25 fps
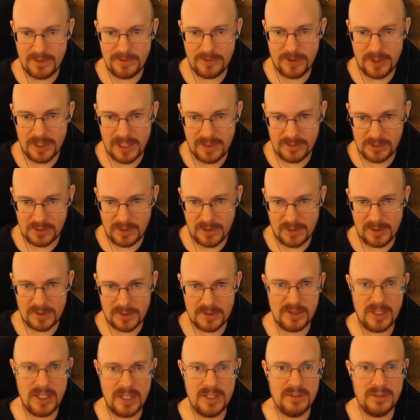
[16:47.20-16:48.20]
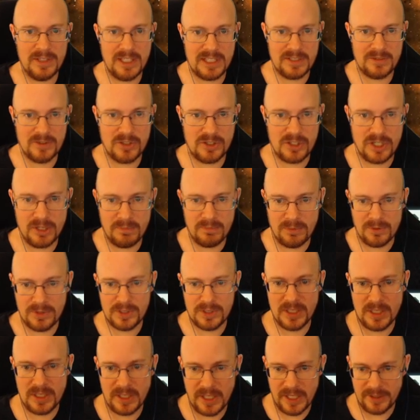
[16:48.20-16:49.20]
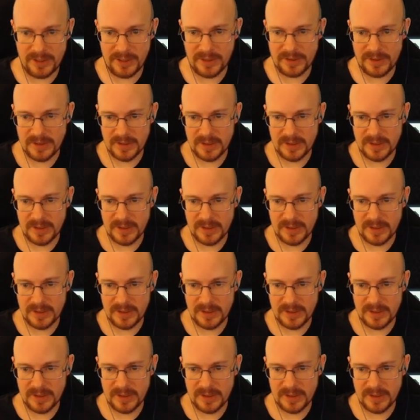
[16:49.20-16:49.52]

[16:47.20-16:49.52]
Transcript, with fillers: friend. Have a great rest of your night and thanks for the ship. We'll see you later.